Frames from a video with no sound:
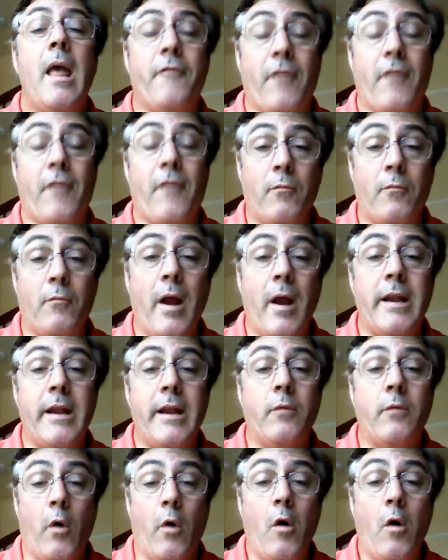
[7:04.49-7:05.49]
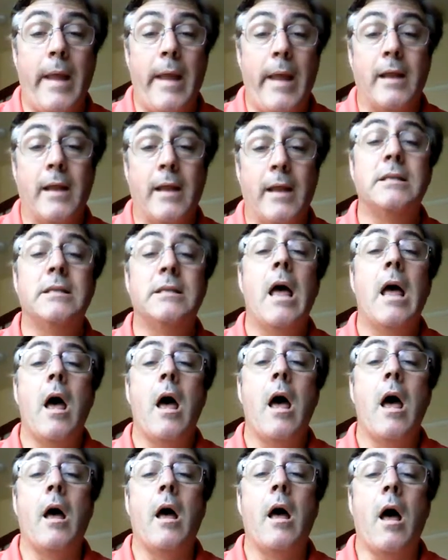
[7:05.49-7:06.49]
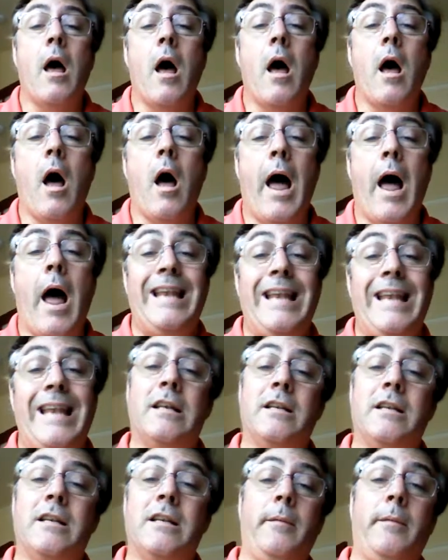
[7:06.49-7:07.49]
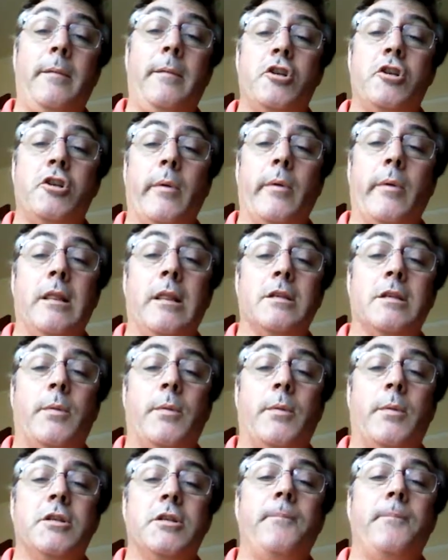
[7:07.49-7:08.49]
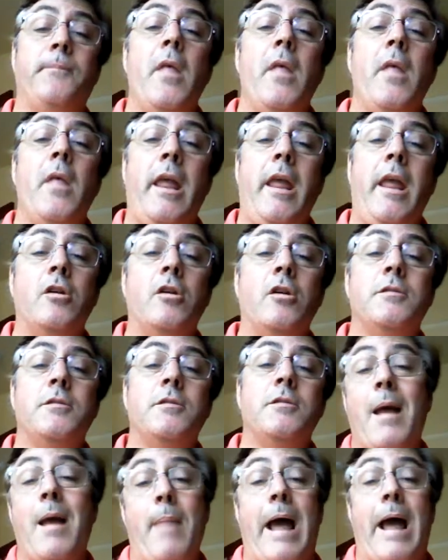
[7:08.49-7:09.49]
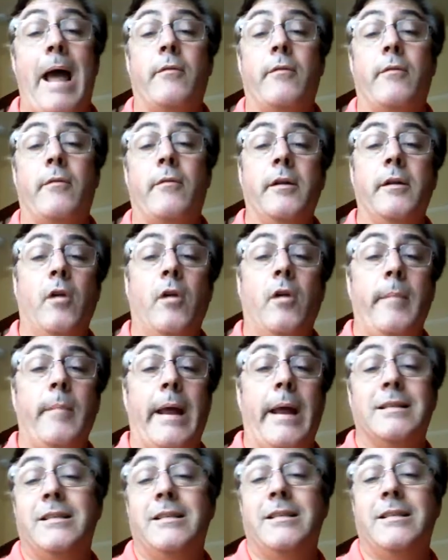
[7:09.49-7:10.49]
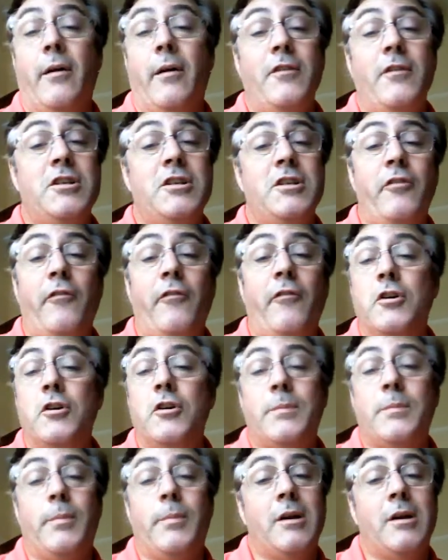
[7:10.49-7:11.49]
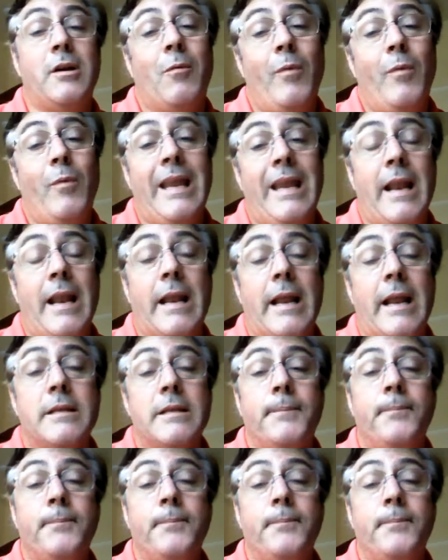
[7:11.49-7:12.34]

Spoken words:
If I'm writing romance, I need to be showing this person, here's my background in romance. Now, if it's your first book, we get it.